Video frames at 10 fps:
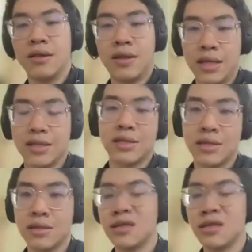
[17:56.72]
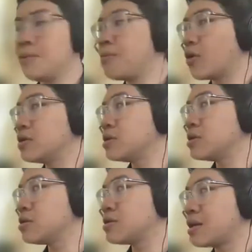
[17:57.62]
that's
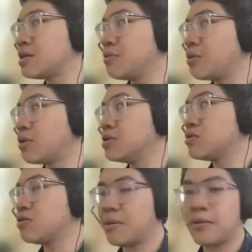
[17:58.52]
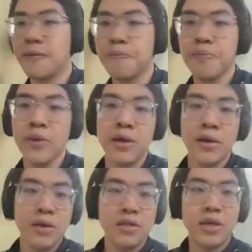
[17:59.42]
important to remember. The